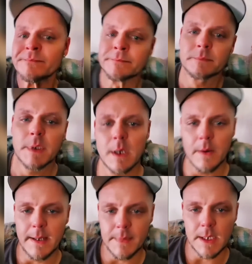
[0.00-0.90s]
saying,
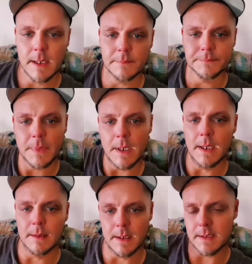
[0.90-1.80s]
you're
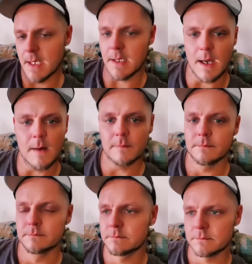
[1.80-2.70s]
ugly. You're
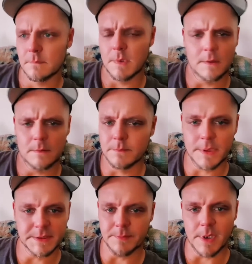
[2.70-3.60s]
fugly.
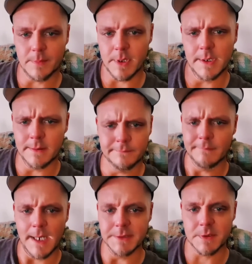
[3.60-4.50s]
You don't deserve